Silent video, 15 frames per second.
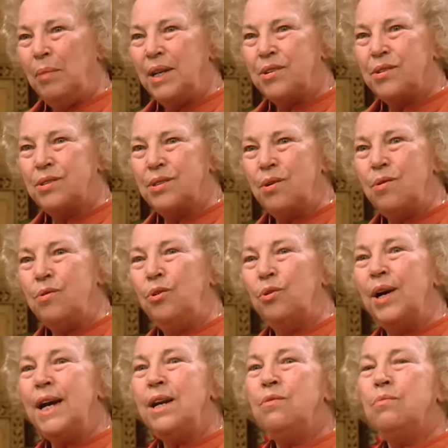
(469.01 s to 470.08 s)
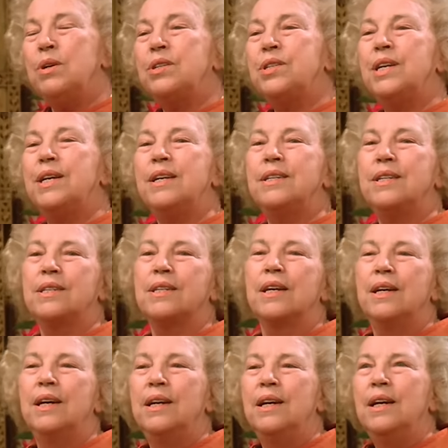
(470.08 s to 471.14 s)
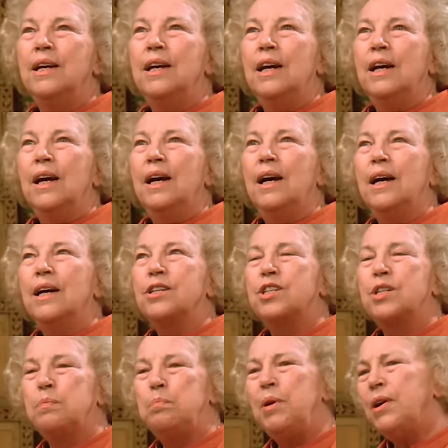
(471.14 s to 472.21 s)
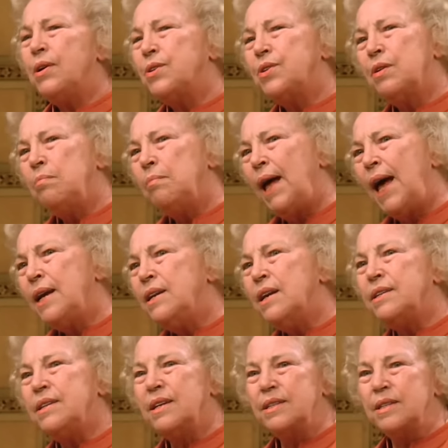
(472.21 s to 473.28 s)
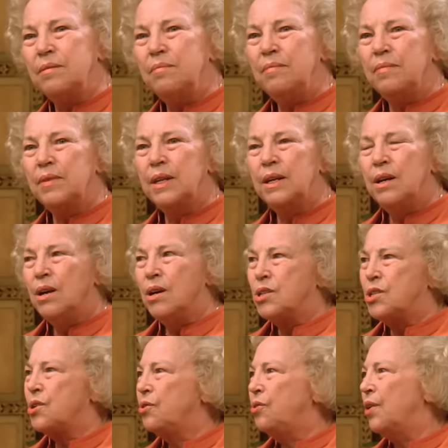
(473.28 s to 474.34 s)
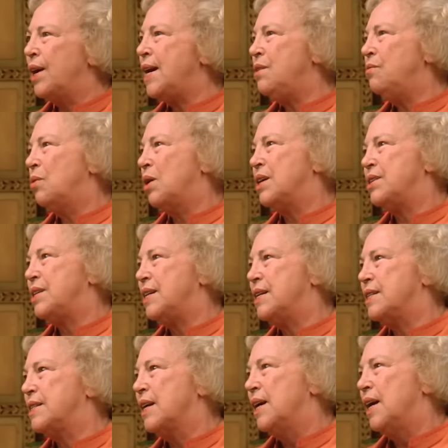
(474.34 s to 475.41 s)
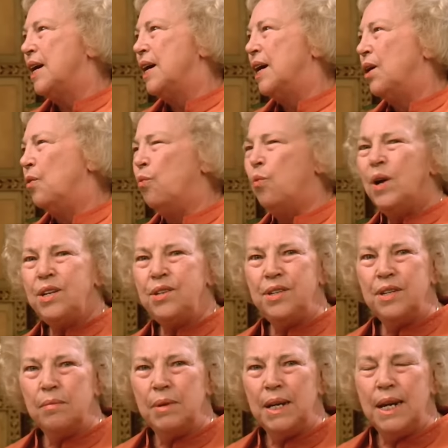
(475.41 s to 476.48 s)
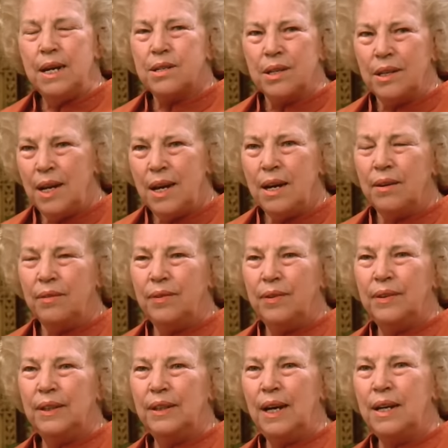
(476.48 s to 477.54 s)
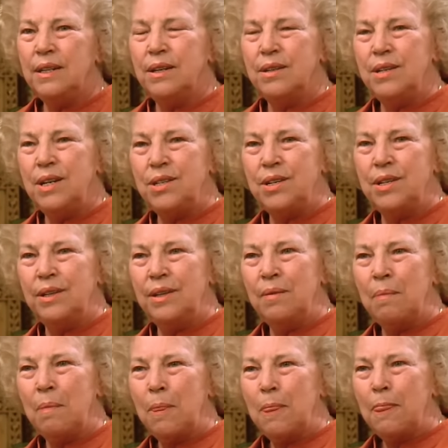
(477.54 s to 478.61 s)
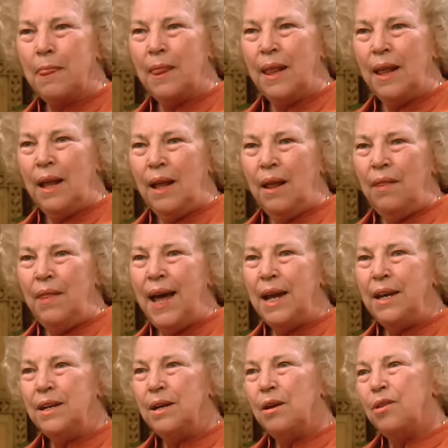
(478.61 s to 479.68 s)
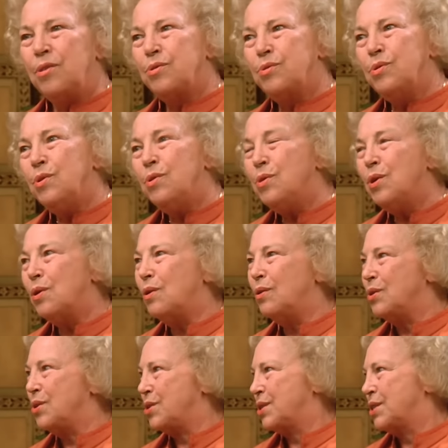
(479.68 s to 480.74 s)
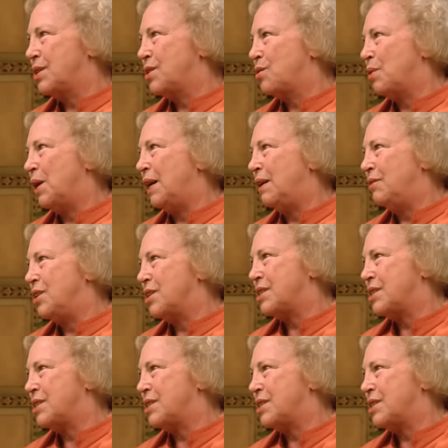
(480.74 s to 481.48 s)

But so great was his spiritual magnetism, so great was his wisdom and his love, unconditional, that through those 12